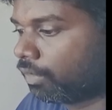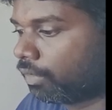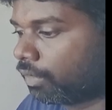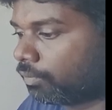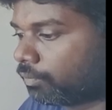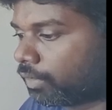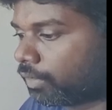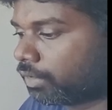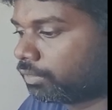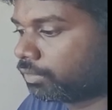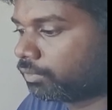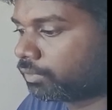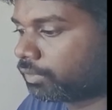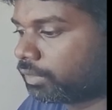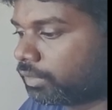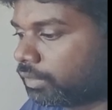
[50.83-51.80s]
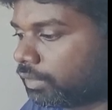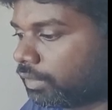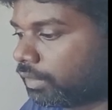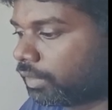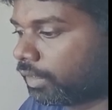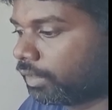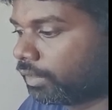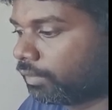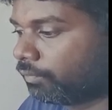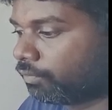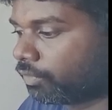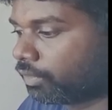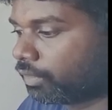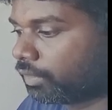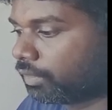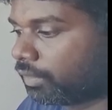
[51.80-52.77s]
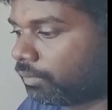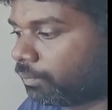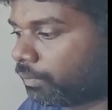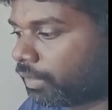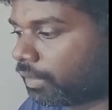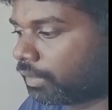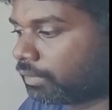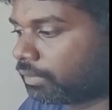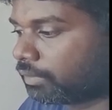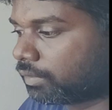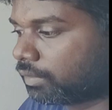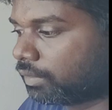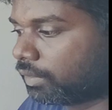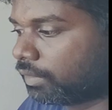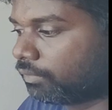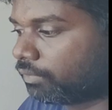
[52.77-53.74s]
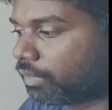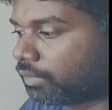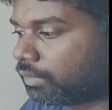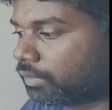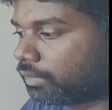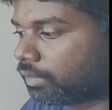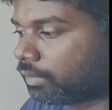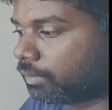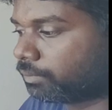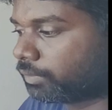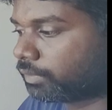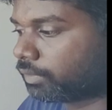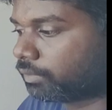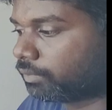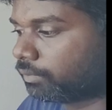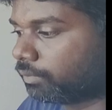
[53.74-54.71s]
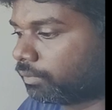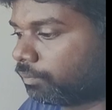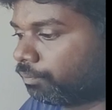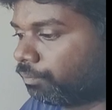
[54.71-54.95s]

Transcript: On March 23, 1943, Pakistan Day was observed